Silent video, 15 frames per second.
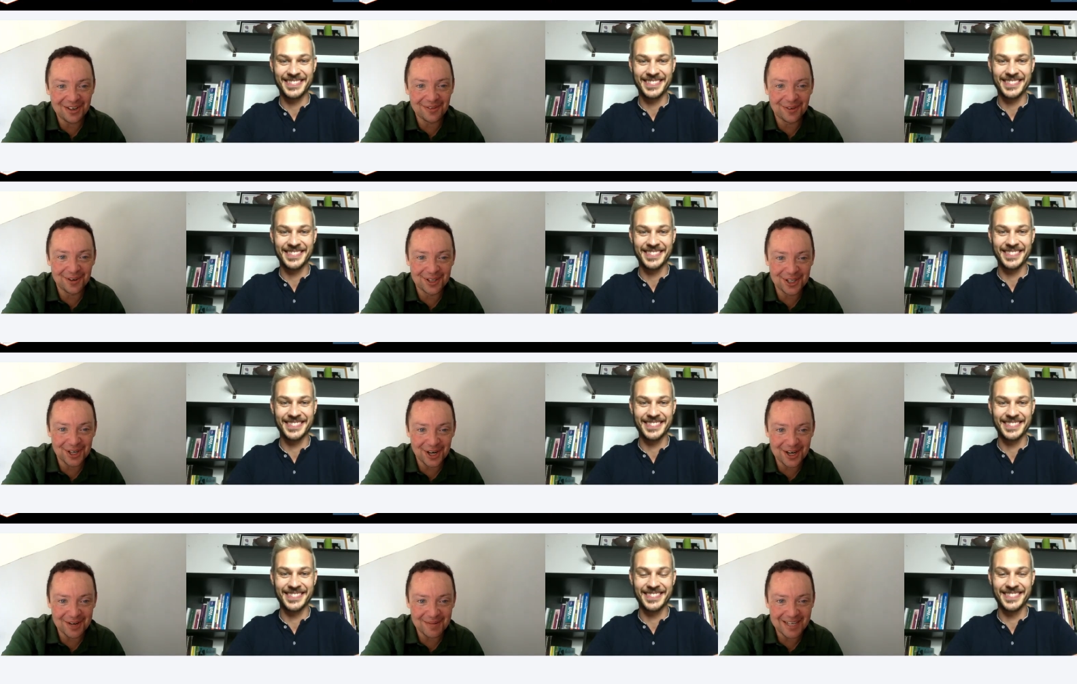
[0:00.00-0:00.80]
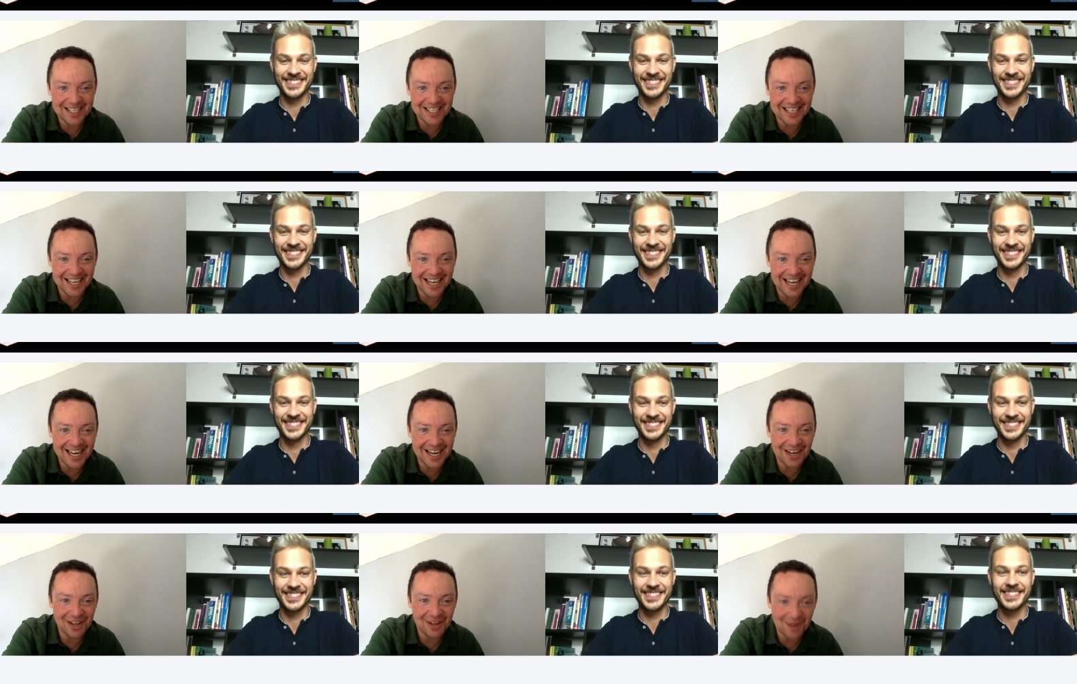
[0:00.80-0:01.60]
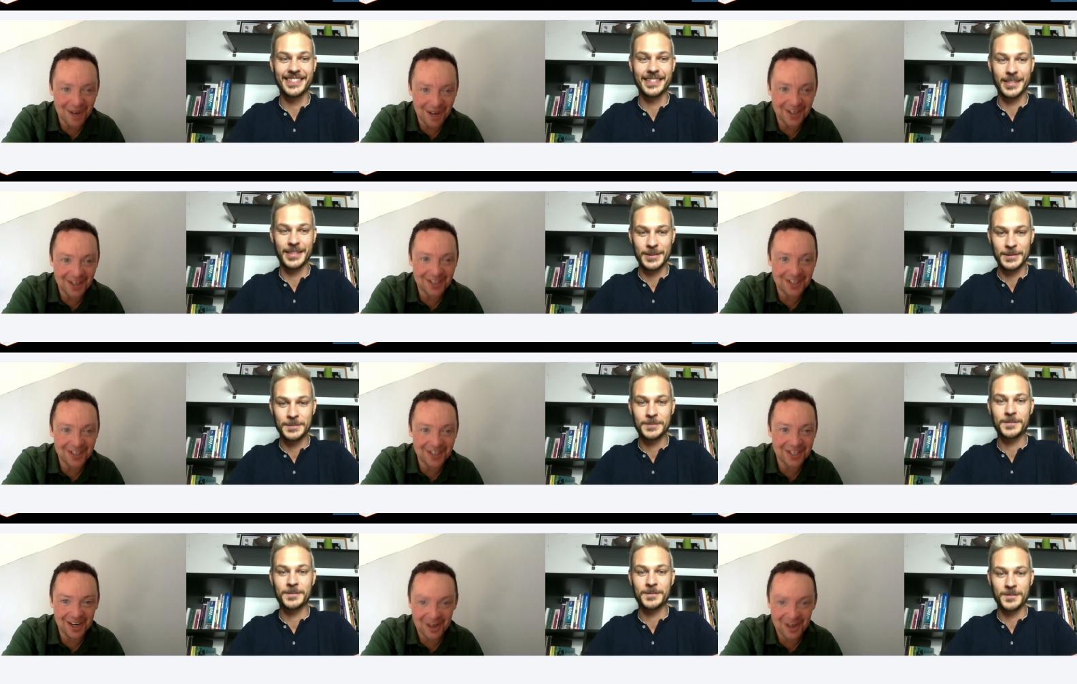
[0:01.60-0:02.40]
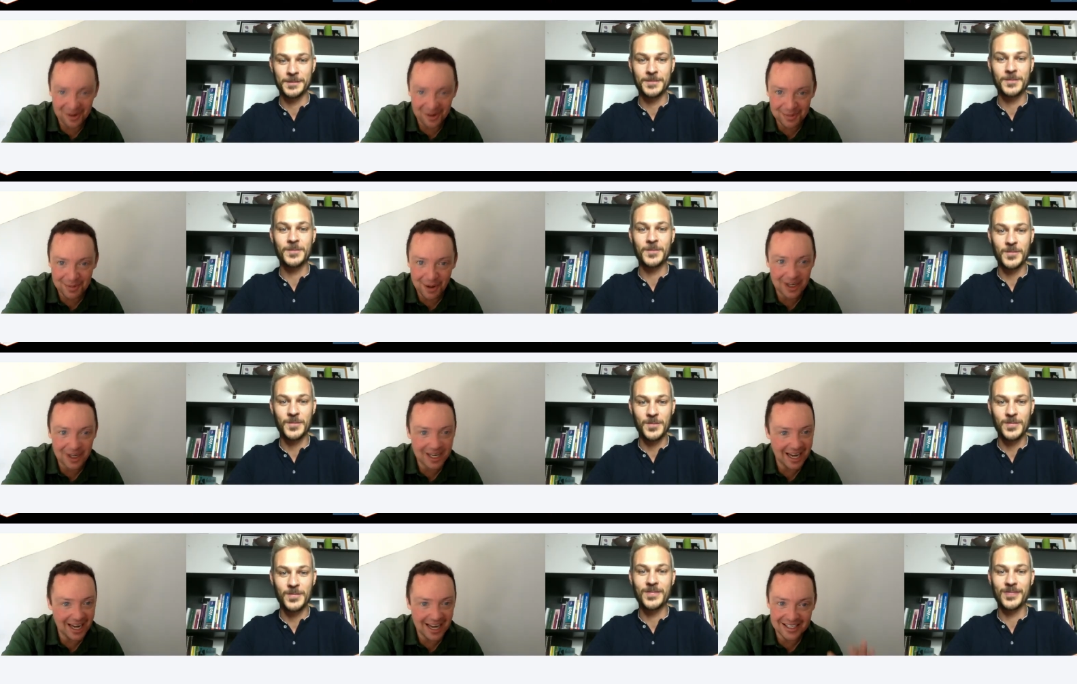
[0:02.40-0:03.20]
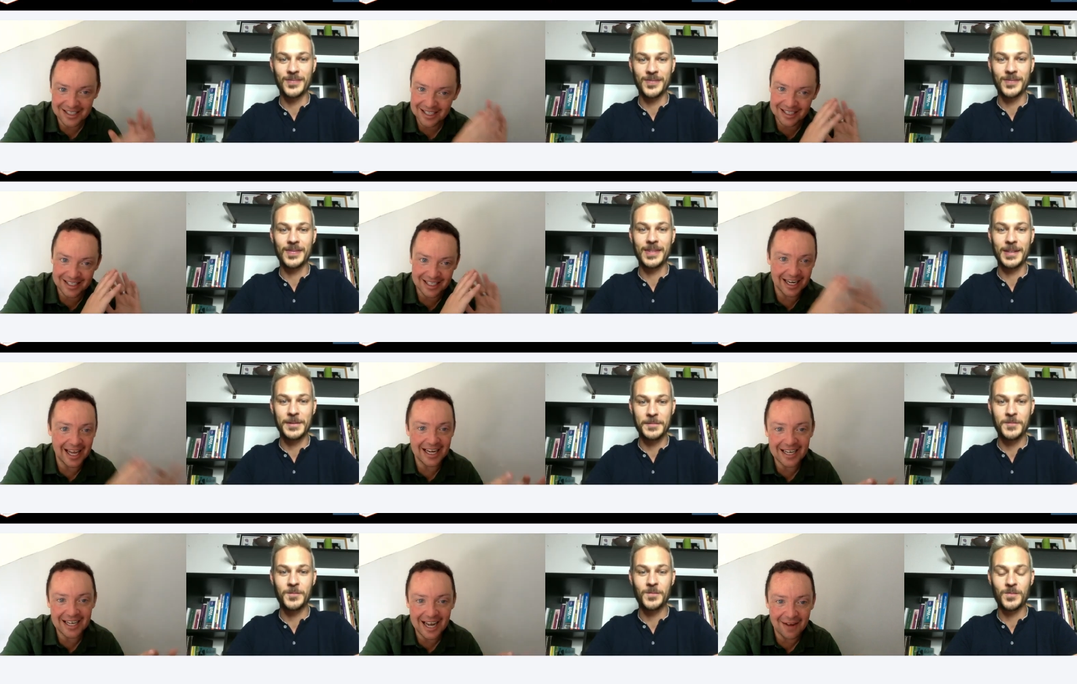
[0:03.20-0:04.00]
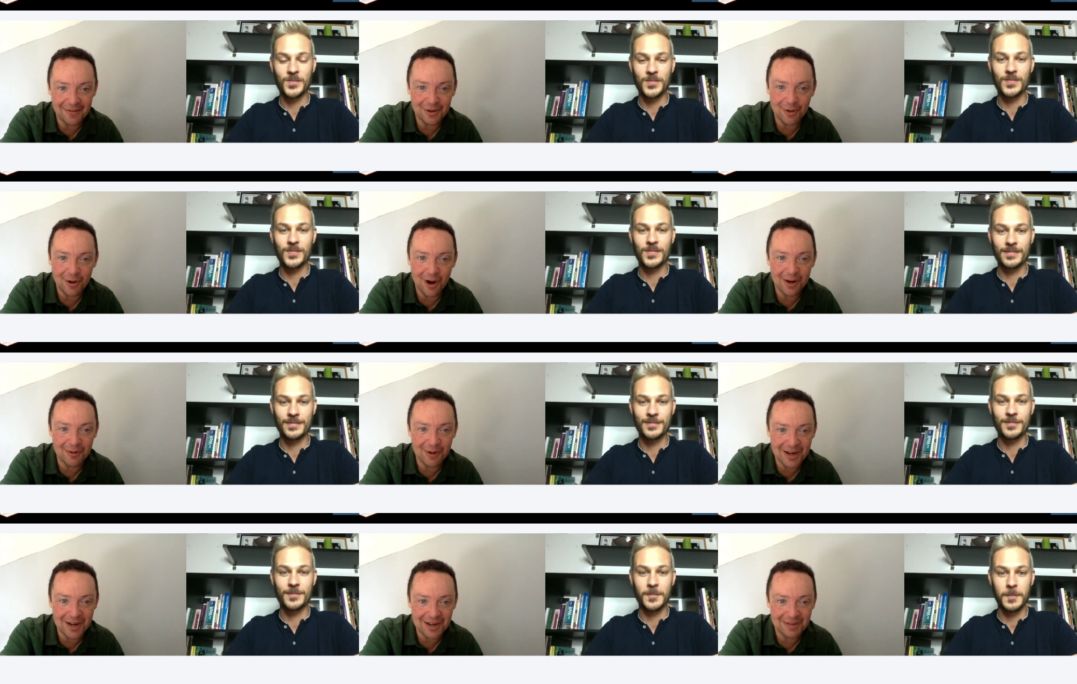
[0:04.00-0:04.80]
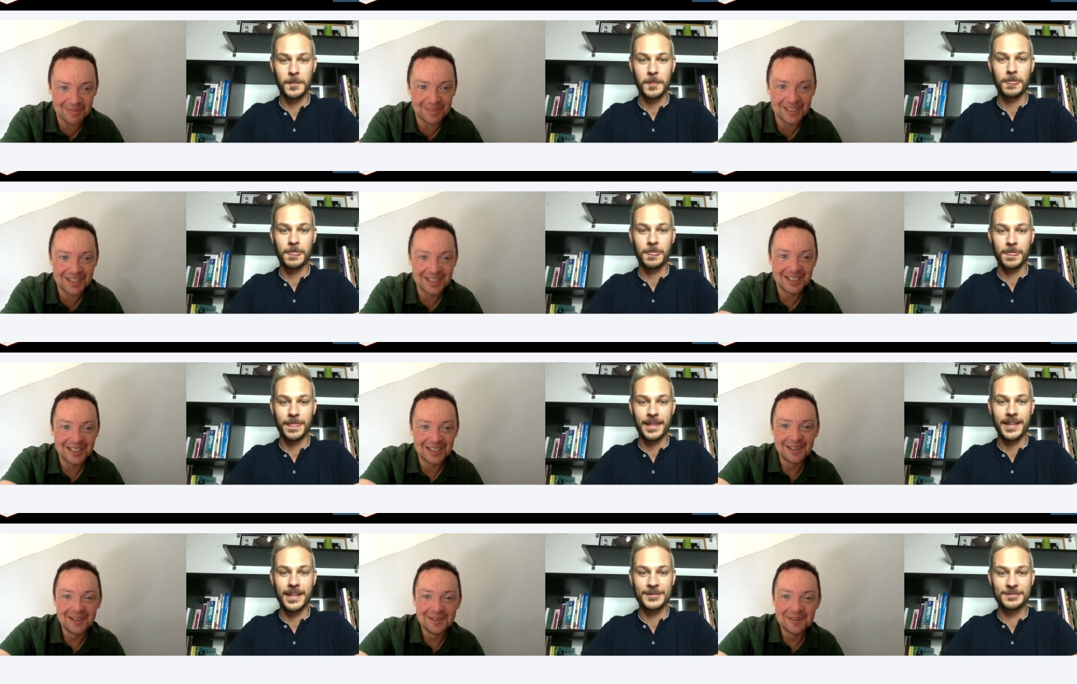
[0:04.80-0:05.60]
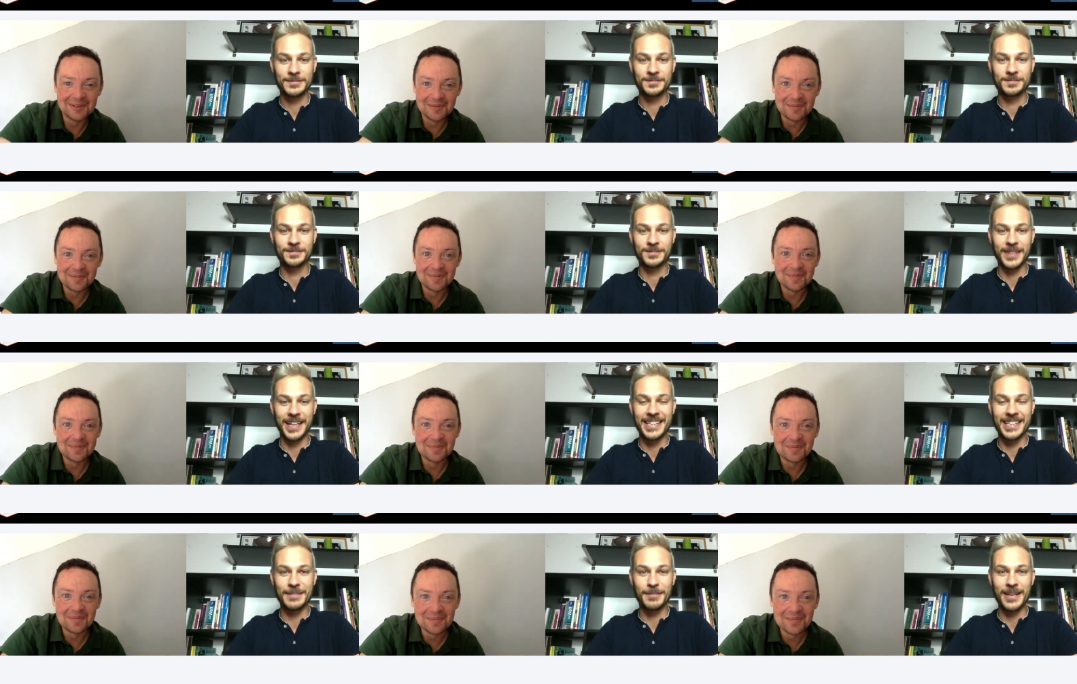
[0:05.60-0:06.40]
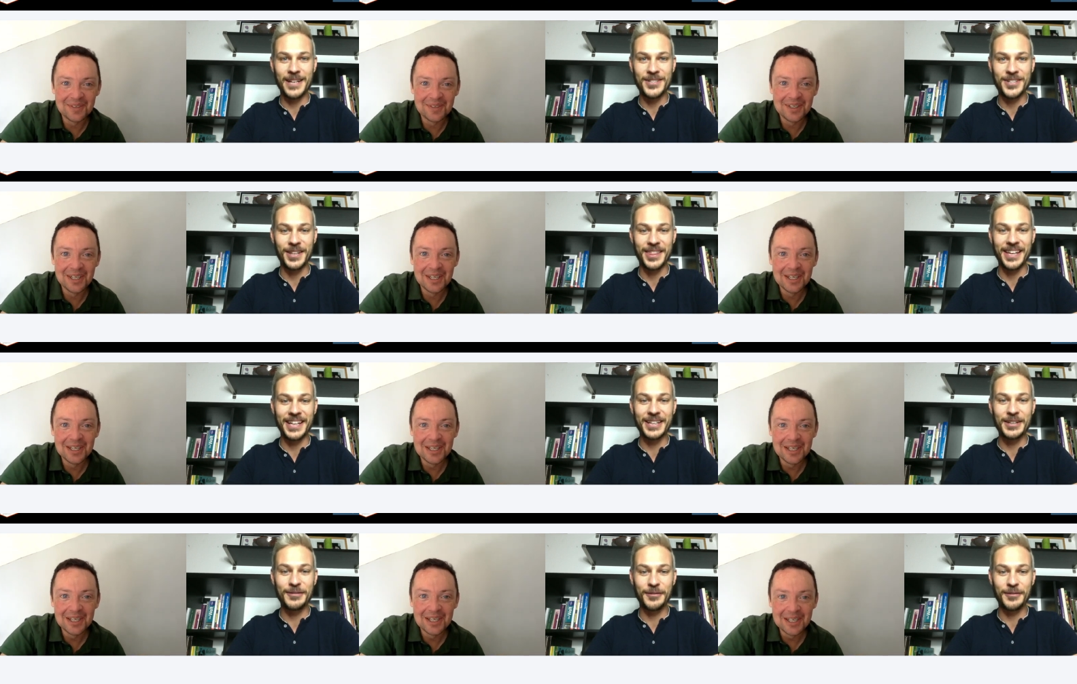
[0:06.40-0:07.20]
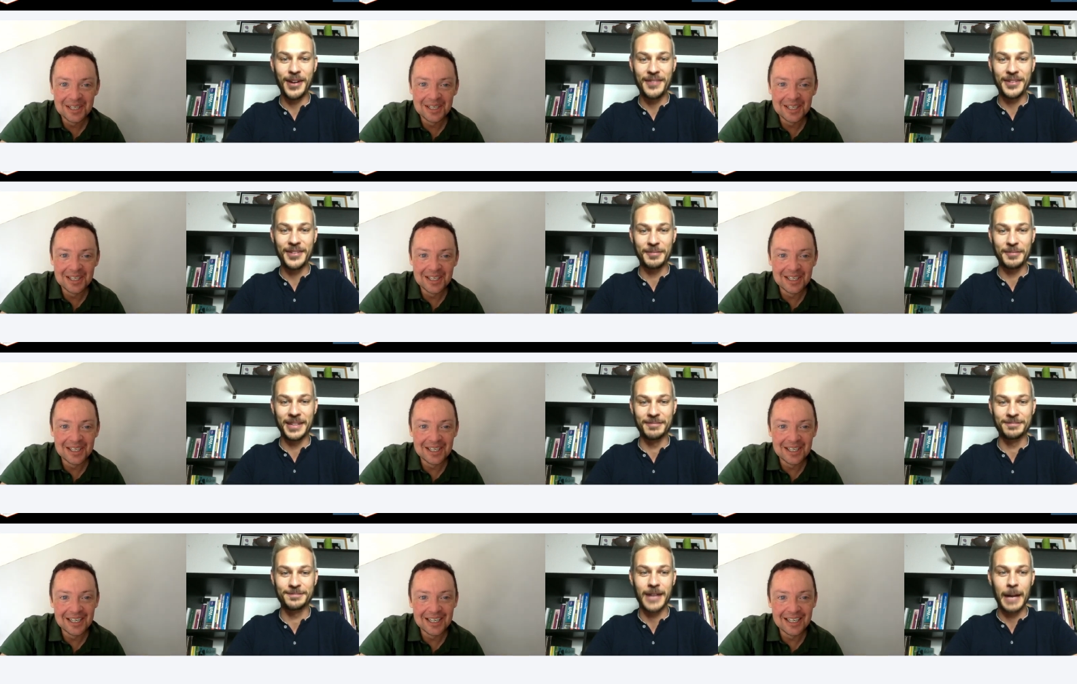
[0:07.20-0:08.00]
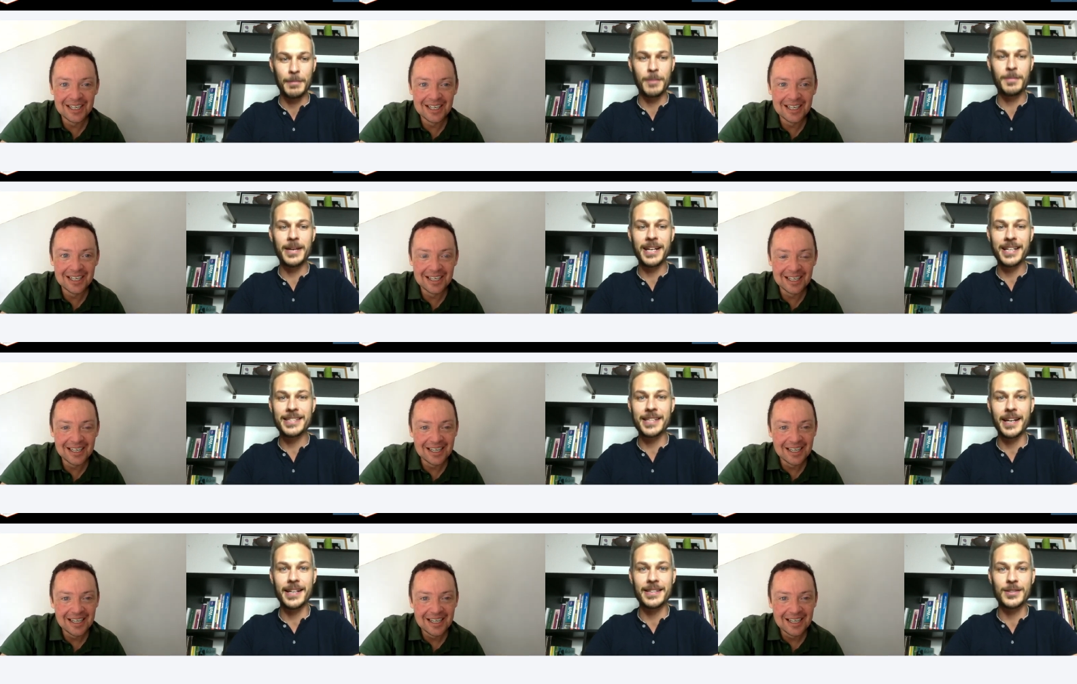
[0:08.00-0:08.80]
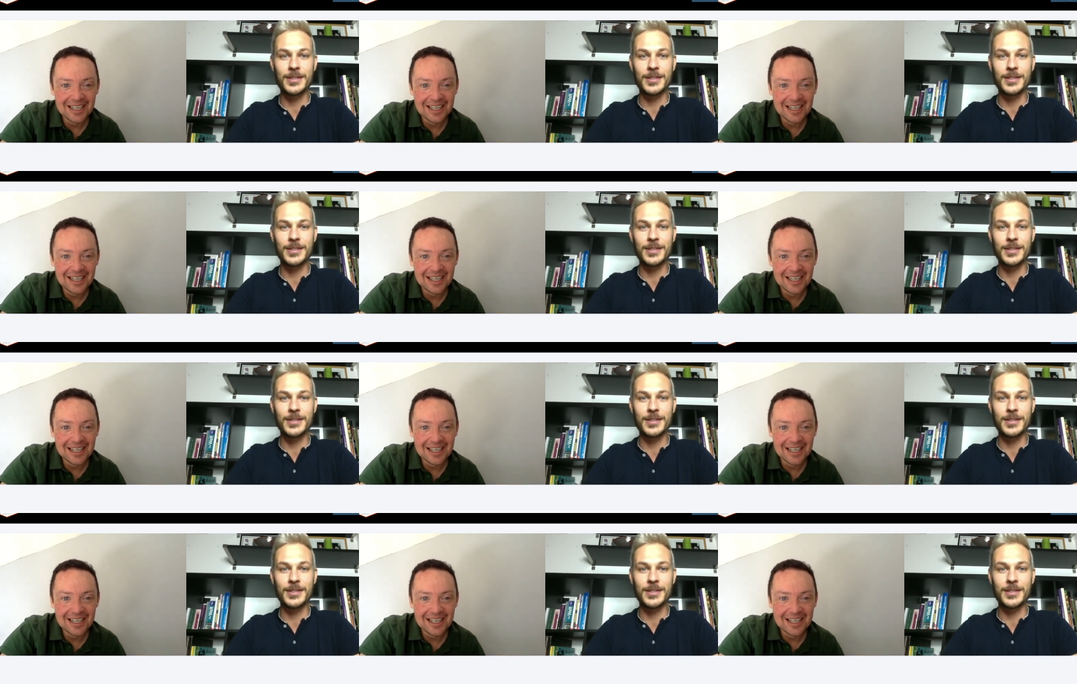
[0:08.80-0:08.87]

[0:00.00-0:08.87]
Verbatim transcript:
Speaker 1: for joining me today on the Modern Soccer Coach podcast. Delighted to have you on. Welcome.
Speaker 2: It's a pleasure. Thank you for having me. I'm a bit excited, to be